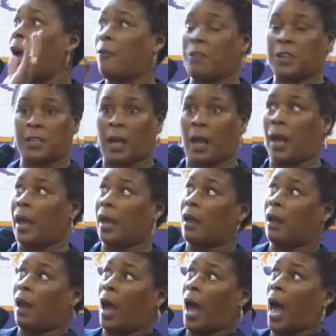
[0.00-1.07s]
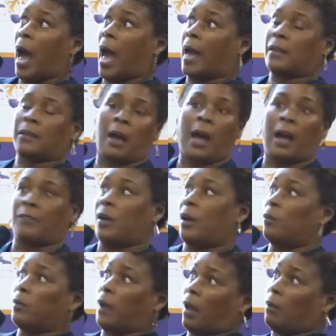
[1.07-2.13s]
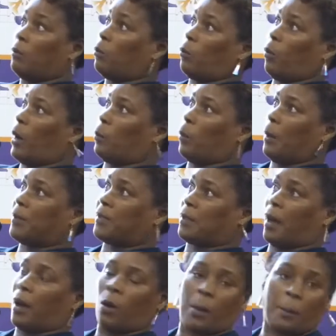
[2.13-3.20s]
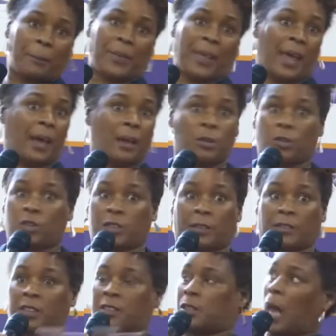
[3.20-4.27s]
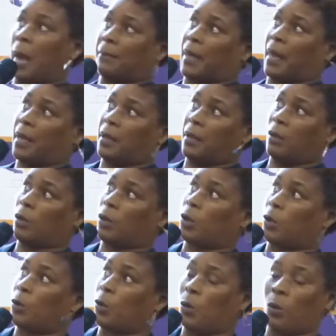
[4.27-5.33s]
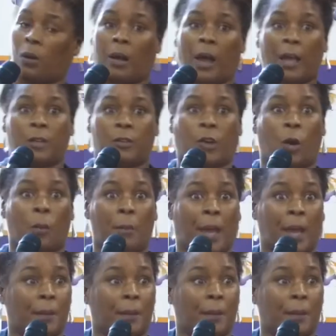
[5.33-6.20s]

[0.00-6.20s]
every day, and I have a website up there. You just have to type that in Google and you got